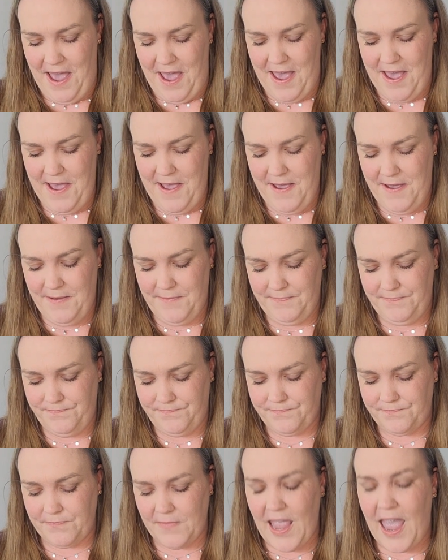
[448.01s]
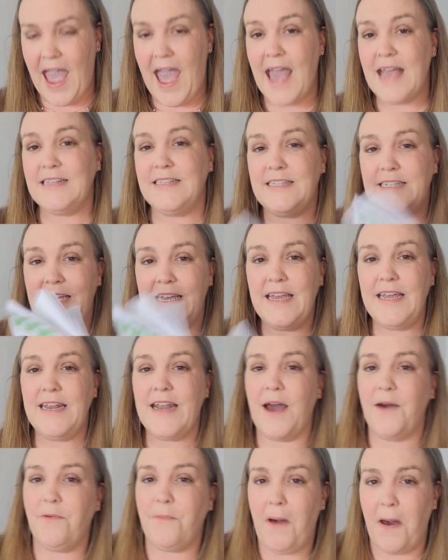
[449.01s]

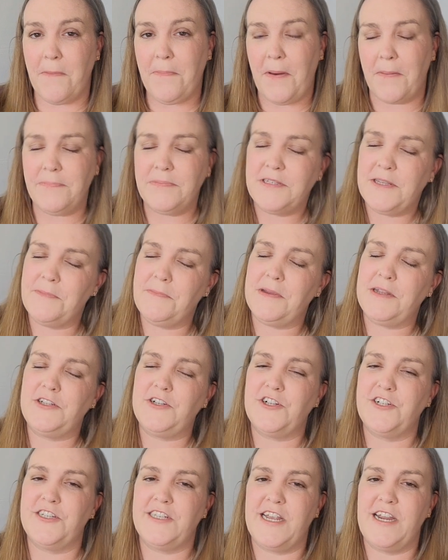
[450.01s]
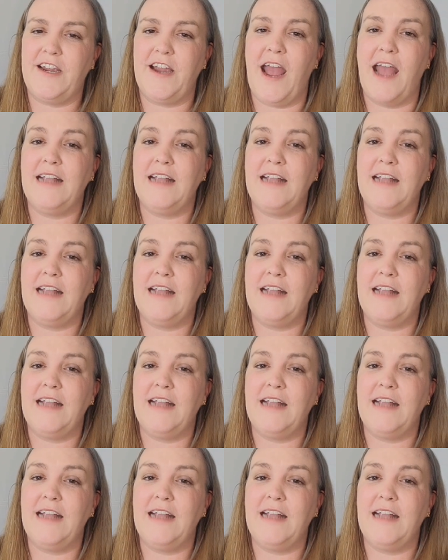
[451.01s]
I'll pop up some pictures here.